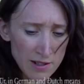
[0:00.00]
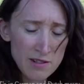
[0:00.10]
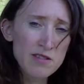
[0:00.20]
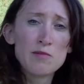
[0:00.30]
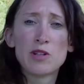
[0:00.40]
I
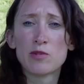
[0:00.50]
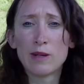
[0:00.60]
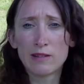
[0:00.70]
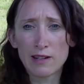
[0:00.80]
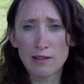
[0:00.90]
don't know much
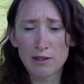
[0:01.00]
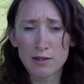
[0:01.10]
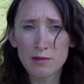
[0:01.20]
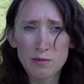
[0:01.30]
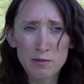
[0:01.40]
about
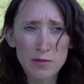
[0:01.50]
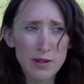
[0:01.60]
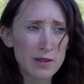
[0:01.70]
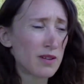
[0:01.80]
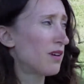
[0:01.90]
tarot,
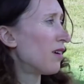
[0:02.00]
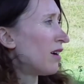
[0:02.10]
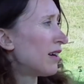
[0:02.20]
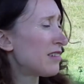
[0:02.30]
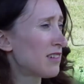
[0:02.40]
but
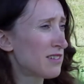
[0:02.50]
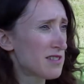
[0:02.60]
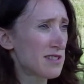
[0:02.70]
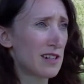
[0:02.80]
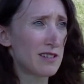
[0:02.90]
as I
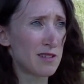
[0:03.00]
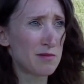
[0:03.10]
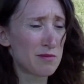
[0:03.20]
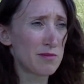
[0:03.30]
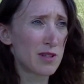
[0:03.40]
understand it,
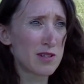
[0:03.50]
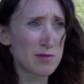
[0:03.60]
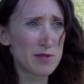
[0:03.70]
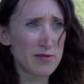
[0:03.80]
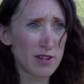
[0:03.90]
my
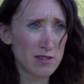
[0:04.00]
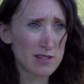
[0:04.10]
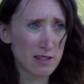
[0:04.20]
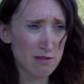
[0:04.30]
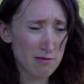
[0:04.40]
husband's a very
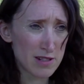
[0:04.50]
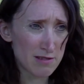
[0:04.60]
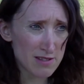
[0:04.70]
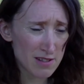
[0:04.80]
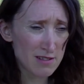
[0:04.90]
good tarot
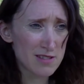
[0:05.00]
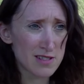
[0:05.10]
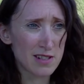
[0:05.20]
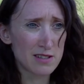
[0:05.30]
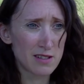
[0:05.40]
reader. As I
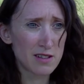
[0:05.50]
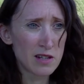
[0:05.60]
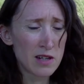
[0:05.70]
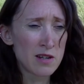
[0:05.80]
understand it,